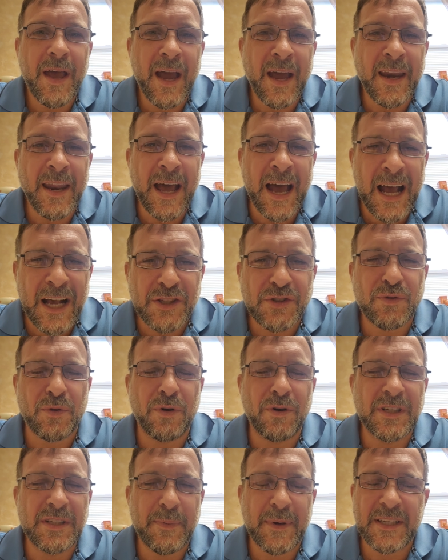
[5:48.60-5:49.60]
And ask the
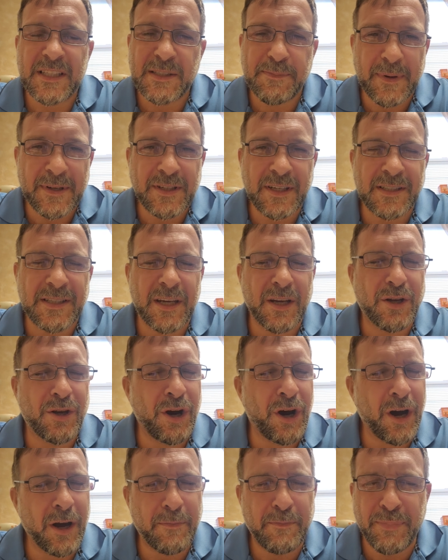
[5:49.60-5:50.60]
Holy Spirit to speak to you. Say,
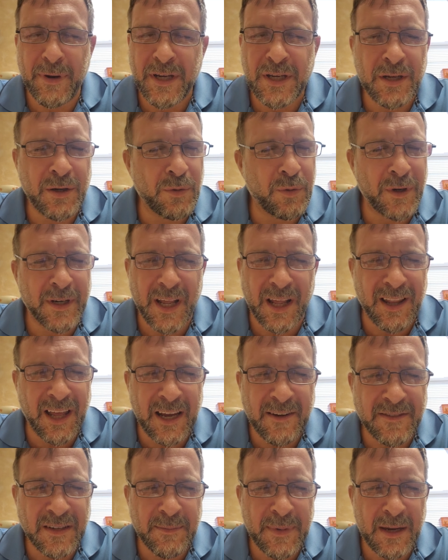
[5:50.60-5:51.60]
God, bring your word
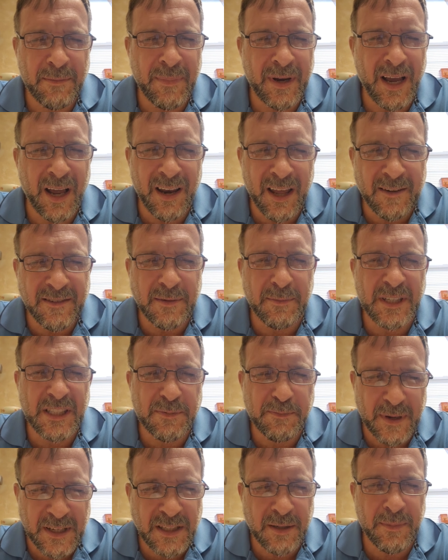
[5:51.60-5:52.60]
alive to me. Make it alive to me.
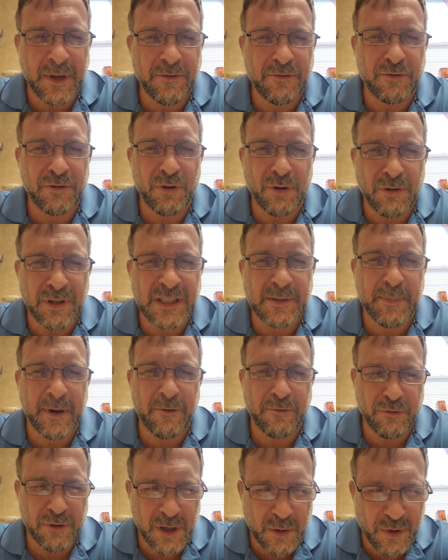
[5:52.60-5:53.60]
Speak to me through your Holy
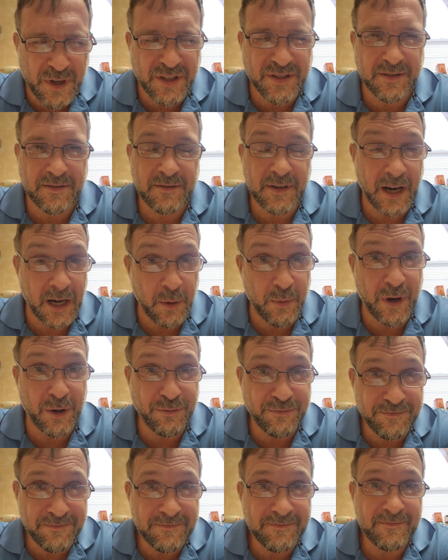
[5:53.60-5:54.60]
Spirit, through your word. And he
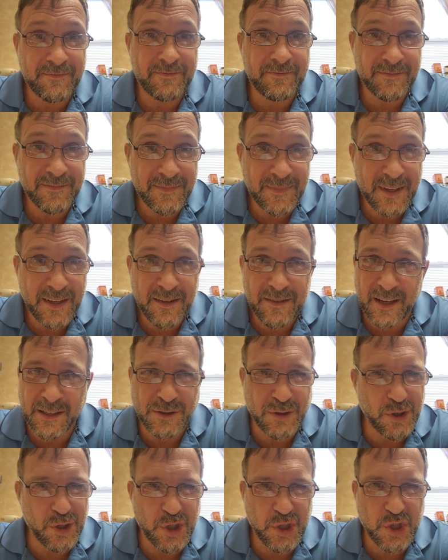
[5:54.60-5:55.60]
will. Things
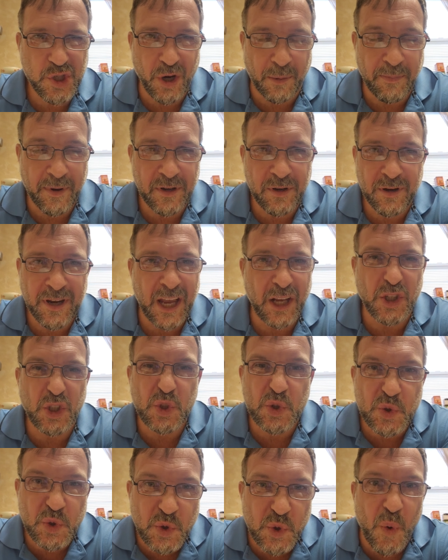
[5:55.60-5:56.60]
just jump out. You get
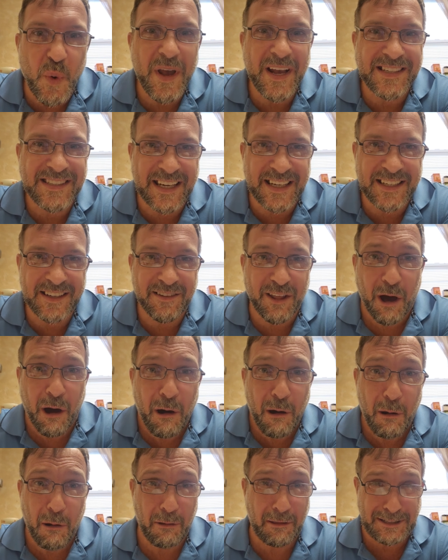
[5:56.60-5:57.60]
so excited. You're like,
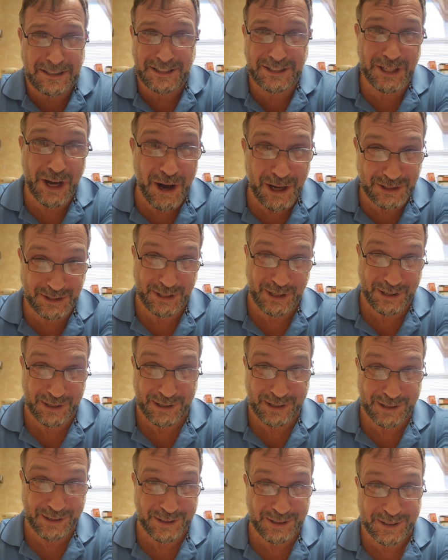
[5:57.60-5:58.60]
oh, this is
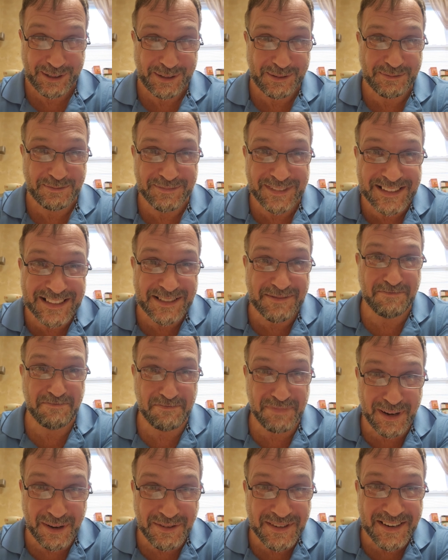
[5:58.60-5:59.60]
awesome. This is
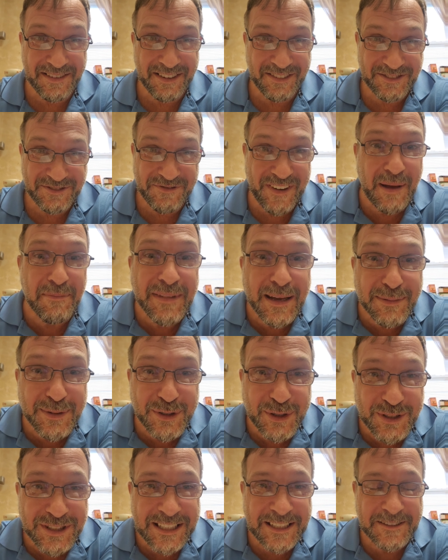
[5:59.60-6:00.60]
brilliant. This is
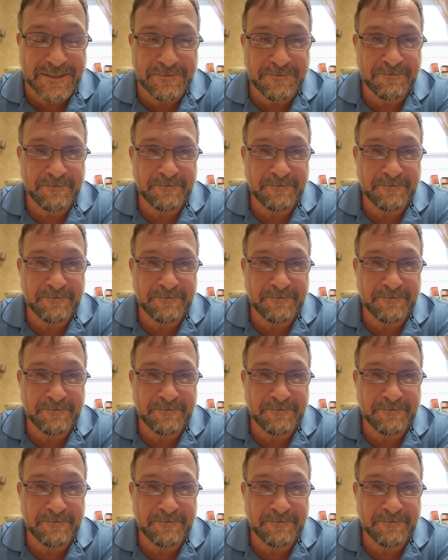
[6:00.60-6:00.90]
fantastic.